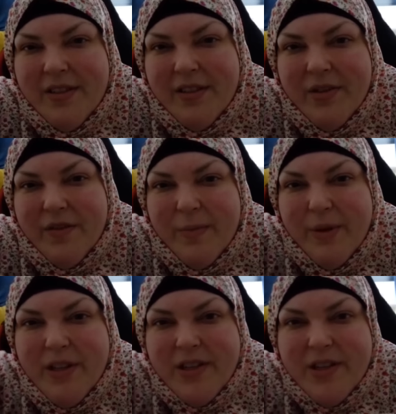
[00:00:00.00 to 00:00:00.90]
Overly
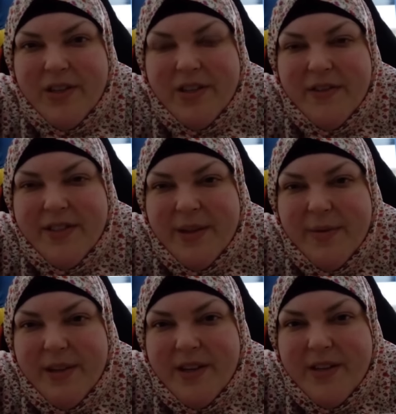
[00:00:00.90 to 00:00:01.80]
punishing yourself doesn't help with
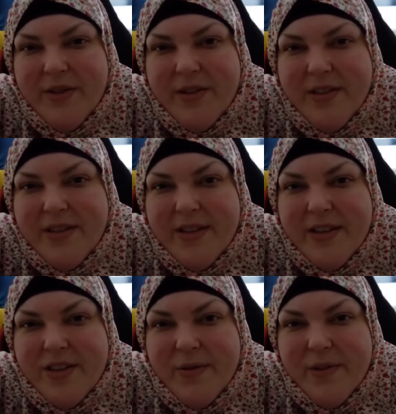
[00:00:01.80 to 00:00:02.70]
eating disorders. It's an
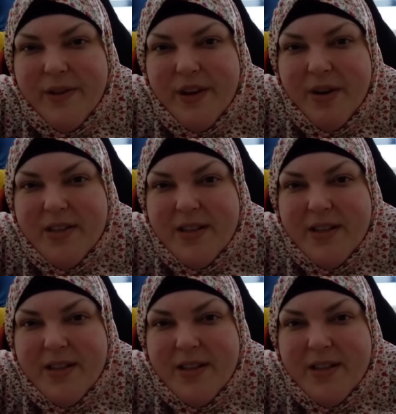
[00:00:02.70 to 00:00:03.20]
issue with your thought process.